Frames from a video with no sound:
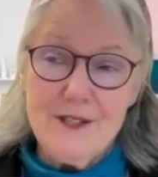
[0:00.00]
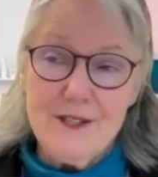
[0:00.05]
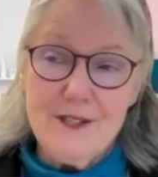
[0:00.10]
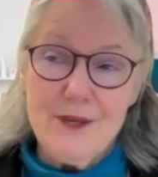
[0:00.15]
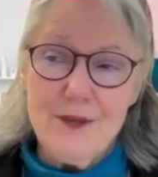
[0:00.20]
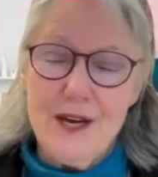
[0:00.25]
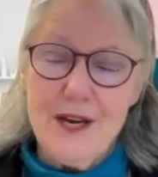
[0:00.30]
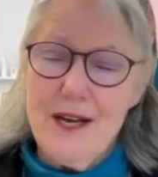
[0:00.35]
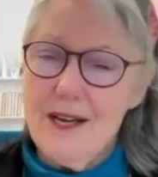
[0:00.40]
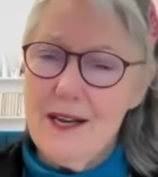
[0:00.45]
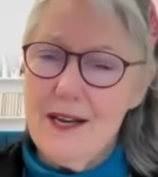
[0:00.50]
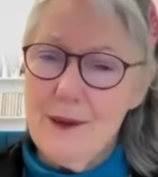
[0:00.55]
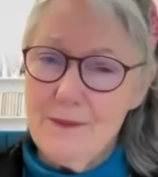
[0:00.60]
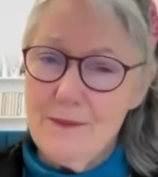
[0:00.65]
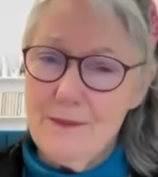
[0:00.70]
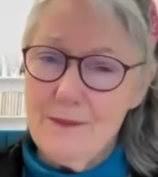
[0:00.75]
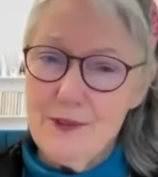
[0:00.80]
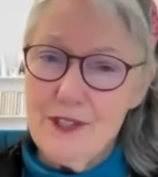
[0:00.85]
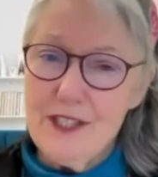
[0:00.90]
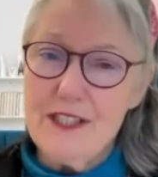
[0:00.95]
So I,
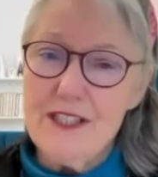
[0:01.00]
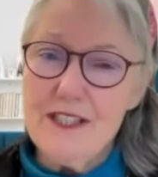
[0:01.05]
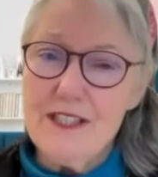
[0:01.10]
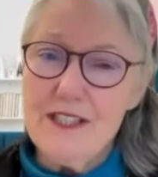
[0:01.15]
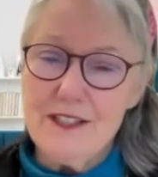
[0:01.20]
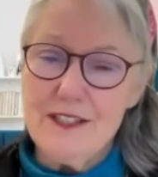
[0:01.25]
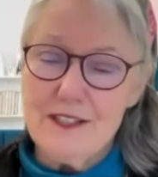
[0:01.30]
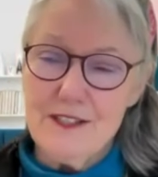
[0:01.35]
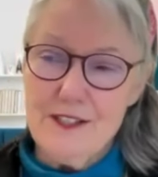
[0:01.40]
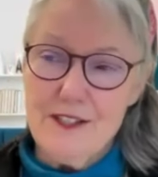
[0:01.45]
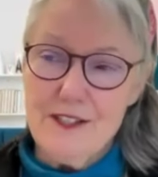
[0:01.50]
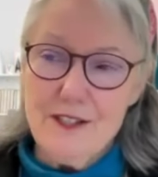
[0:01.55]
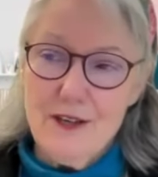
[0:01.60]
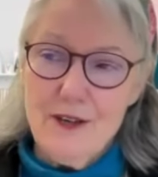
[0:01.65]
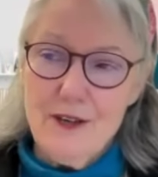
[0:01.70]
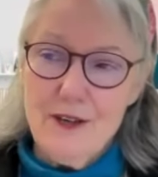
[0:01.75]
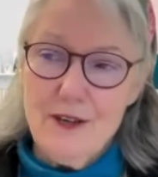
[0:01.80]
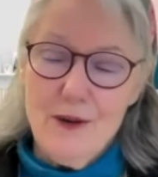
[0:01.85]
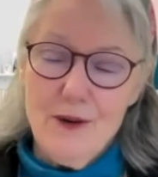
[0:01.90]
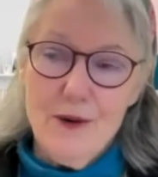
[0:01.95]
am reading this
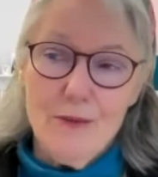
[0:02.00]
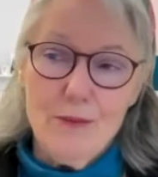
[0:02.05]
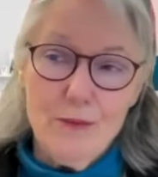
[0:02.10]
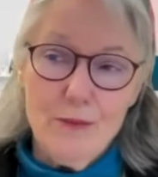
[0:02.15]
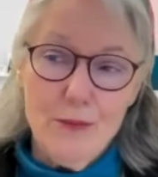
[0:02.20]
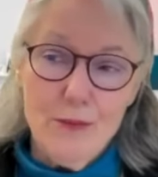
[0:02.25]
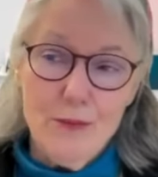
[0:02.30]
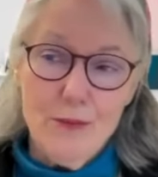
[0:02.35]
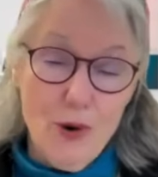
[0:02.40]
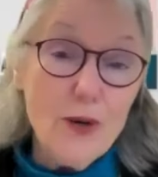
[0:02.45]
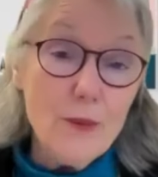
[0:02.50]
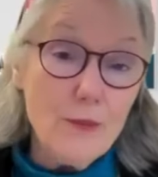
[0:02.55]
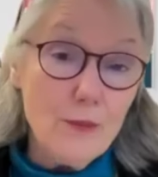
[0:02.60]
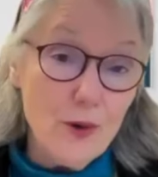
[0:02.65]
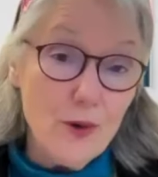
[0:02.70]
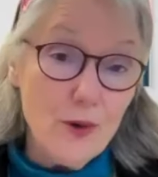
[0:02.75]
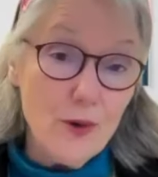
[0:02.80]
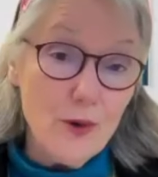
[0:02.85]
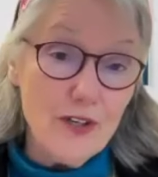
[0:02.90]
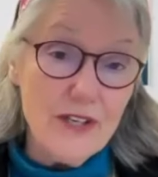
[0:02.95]
more
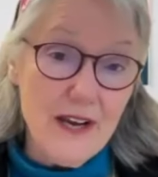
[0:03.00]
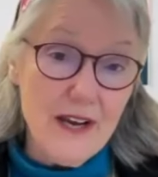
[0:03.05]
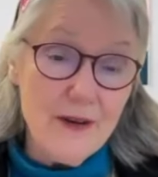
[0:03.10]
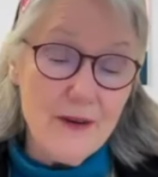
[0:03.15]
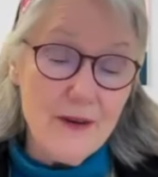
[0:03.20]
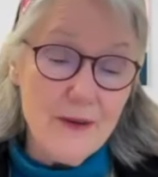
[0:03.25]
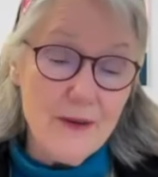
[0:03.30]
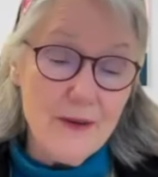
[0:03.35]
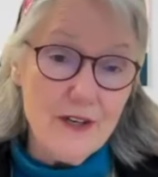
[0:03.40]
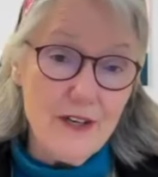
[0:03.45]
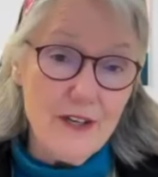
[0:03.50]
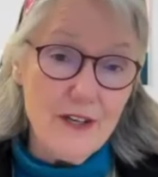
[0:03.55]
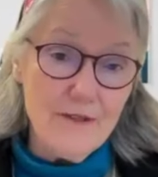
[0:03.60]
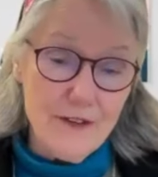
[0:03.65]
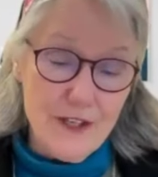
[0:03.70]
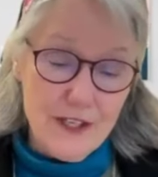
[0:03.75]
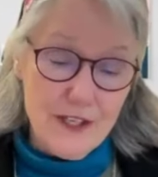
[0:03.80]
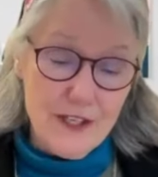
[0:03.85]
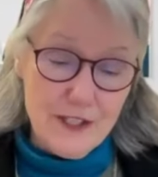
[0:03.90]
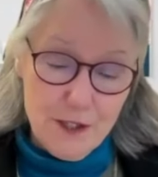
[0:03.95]
and more now
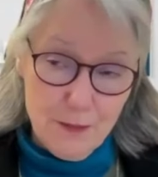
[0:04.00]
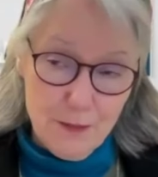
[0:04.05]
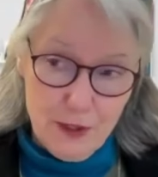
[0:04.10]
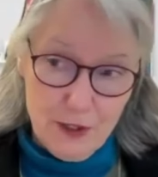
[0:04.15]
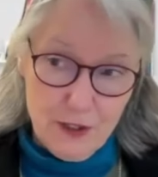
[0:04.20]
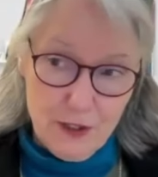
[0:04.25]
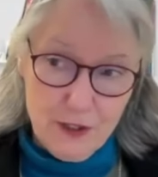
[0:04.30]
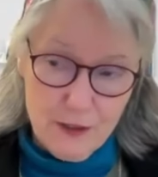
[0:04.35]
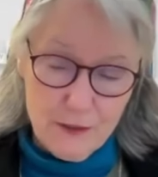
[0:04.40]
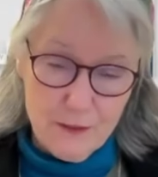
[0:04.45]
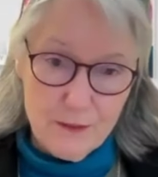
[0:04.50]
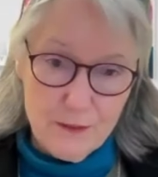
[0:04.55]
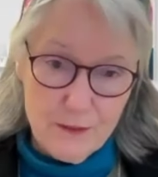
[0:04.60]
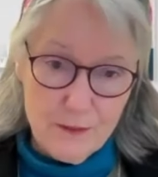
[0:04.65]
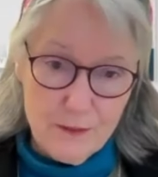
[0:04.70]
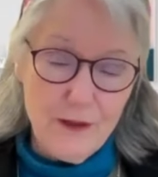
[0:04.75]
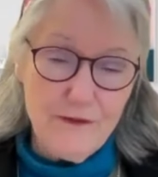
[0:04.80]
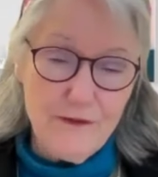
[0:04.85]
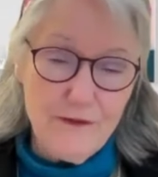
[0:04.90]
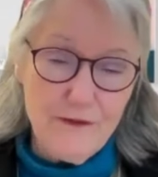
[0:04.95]
on Facebook
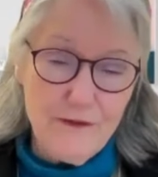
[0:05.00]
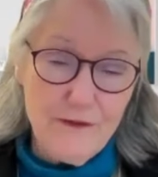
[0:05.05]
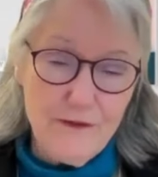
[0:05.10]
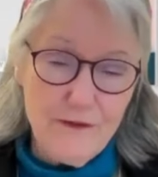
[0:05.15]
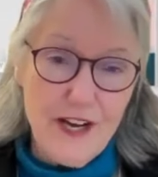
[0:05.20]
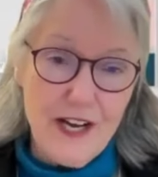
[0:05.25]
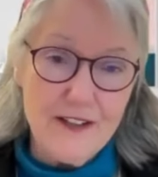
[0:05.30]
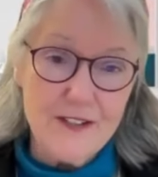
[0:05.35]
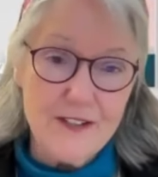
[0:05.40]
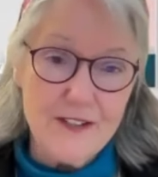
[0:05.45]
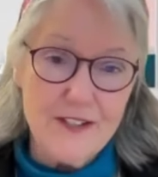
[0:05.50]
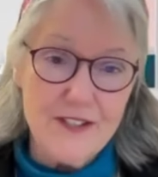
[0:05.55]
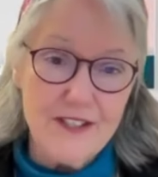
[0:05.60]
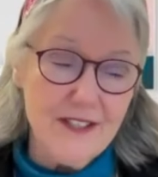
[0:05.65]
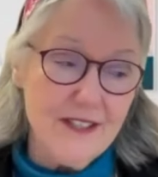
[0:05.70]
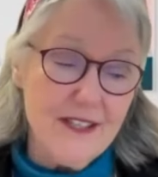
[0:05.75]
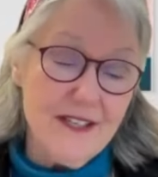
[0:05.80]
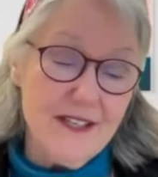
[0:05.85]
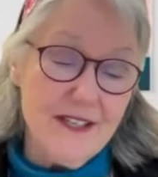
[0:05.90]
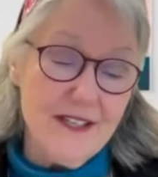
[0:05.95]
profiles.
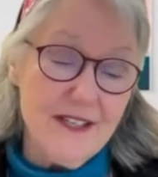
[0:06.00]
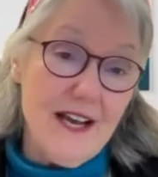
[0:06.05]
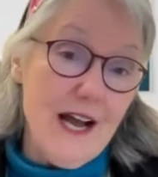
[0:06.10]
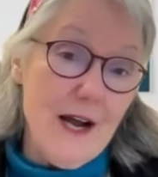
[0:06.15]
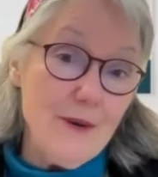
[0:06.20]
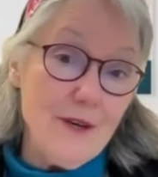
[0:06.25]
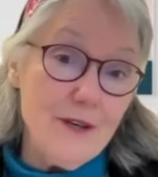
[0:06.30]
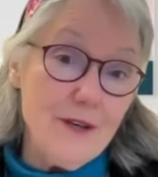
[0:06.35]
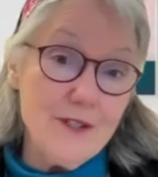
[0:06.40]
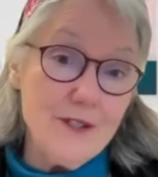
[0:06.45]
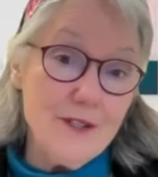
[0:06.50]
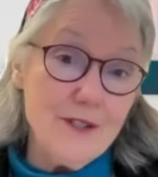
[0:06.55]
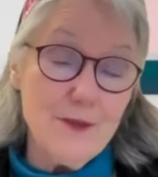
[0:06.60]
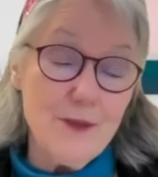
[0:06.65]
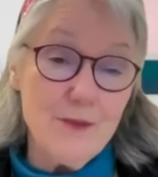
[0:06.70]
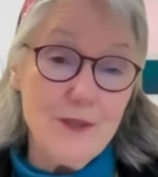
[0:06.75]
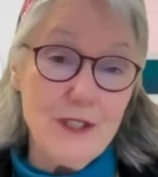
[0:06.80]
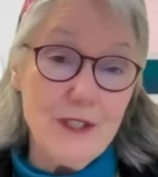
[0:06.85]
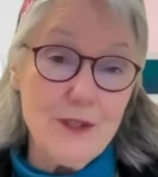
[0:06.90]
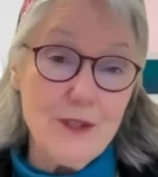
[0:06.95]
And how
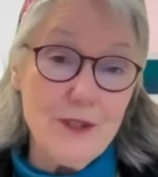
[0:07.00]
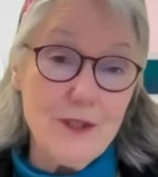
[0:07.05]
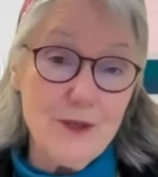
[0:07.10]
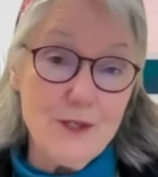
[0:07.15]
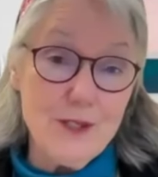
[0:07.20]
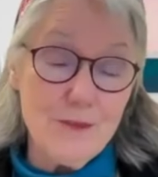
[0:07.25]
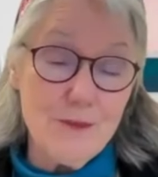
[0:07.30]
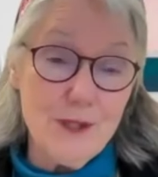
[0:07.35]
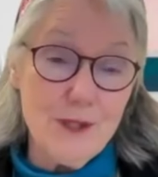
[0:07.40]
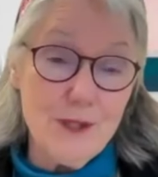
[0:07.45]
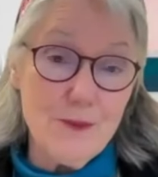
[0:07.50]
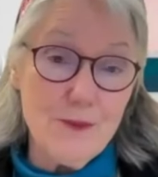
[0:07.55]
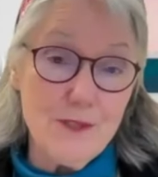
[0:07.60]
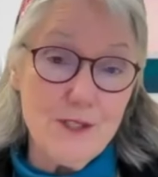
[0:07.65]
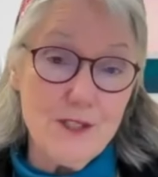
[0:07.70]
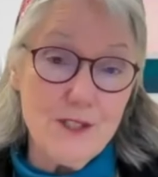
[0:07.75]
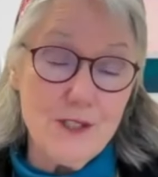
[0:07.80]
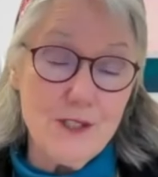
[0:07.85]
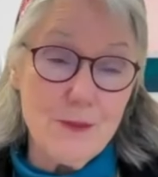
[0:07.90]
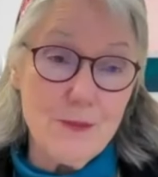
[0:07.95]
else would we know something
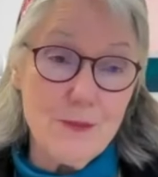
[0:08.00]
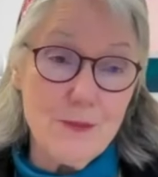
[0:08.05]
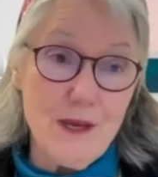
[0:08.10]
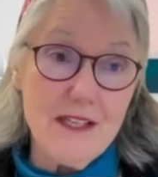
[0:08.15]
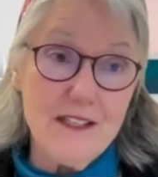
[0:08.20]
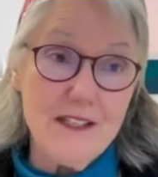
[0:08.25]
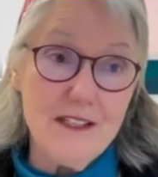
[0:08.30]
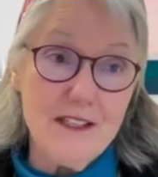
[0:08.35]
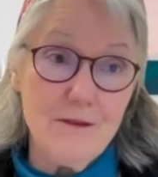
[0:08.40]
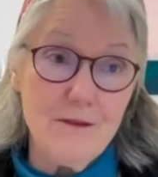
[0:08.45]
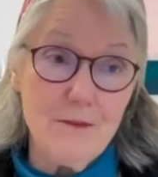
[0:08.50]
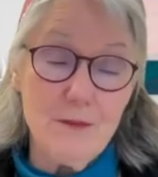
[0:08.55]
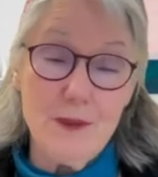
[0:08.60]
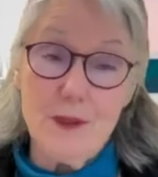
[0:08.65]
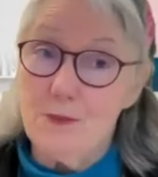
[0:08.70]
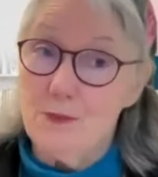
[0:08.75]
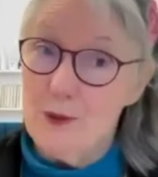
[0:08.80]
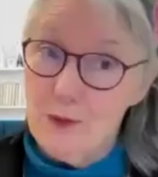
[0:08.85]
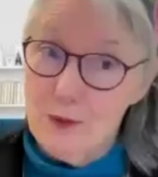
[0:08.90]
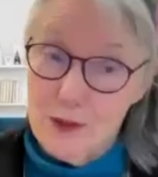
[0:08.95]
was expanding
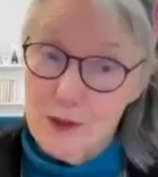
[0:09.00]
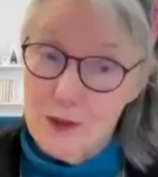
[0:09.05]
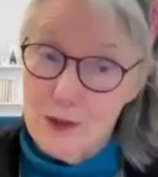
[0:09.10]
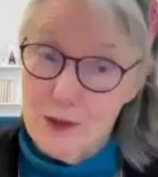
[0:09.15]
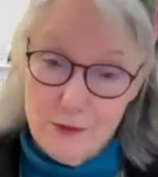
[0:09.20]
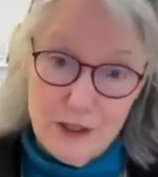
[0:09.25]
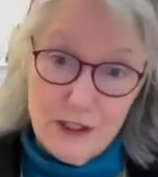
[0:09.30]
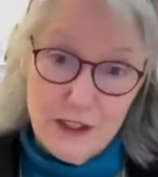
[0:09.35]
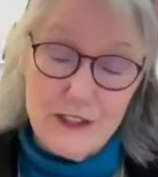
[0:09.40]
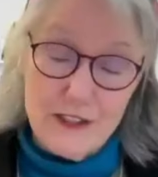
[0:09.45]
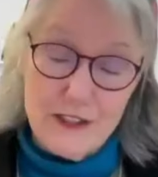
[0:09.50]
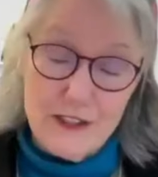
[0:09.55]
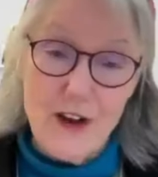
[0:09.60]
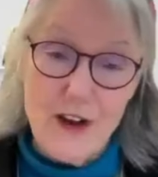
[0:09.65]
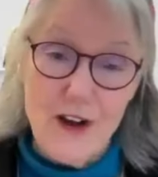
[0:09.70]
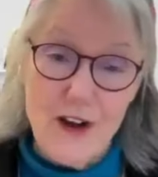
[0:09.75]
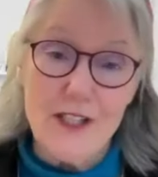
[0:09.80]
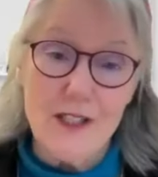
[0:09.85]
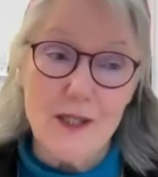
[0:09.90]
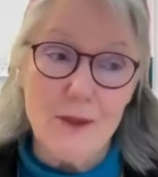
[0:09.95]
if people weren't really
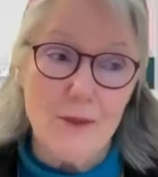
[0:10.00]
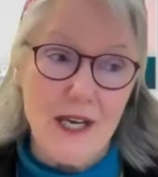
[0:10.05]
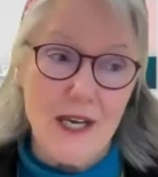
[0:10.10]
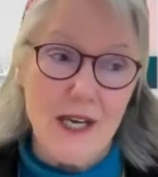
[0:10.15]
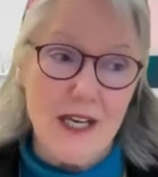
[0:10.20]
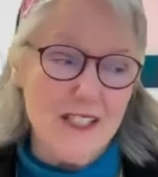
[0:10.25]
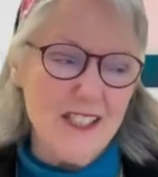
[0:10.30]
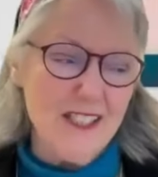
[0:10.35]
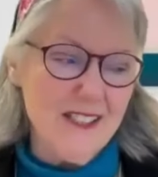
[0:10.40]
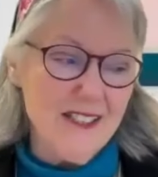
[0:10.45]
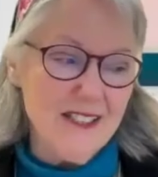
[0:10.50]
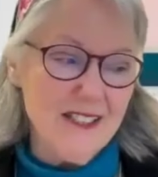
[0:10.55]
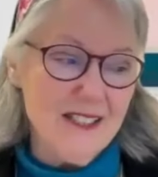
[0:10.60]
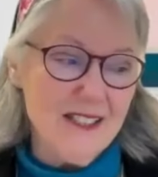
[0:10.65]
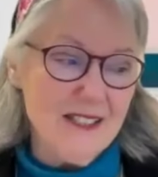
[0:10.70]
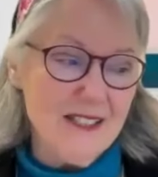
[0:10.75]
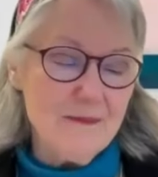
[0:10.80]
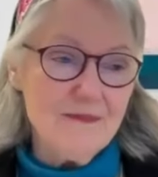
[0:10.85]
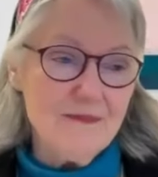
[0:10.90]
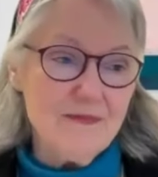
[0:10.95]
talking about it?